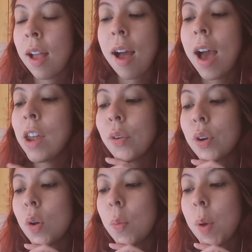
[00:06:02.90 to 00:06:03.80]
I don't
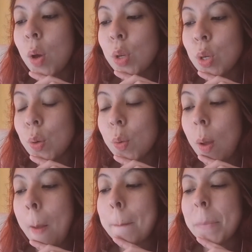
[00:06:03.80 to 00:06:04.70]
know about you,
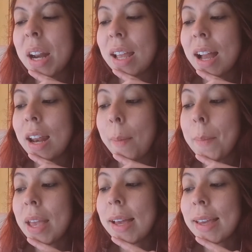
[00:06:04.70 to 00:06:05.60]
but I kind of
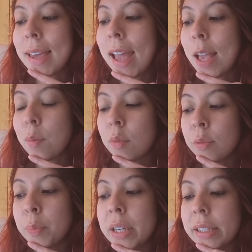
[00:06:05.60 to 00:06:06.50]
make a game of
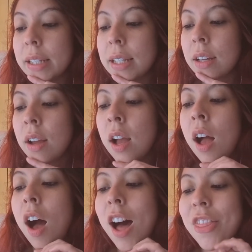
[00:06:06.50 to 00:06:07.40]
peeling,
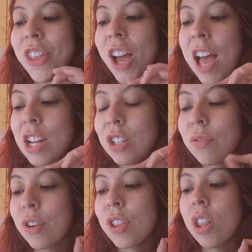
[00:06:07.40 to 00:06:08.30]
on the hunt
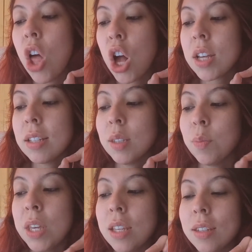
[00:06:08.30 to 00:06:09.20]
for the longest
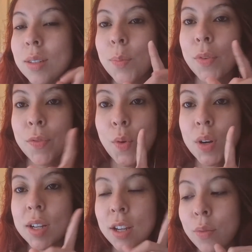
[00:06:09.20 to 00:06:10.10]
piece before
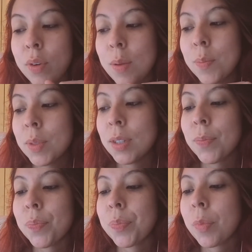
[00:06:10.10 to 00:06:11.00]
it rips.
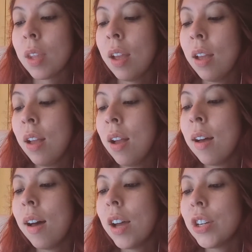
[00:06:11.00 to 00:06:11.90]

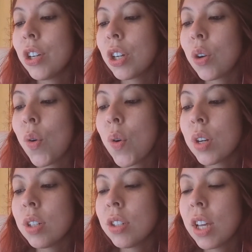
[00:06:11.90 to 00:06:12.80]
Under a
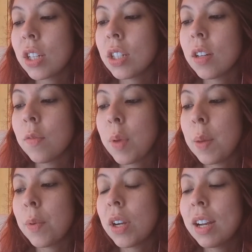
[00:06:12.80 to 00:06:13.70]
corner section of
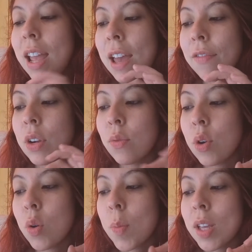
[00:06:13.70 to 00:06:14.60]
paper in every
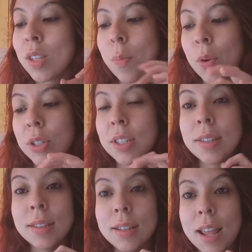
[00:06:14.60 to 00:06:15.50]
room is a
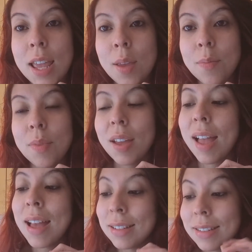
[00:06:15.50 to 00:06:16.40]
person's name
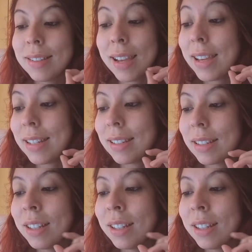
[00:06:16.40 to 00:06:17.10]
and a date.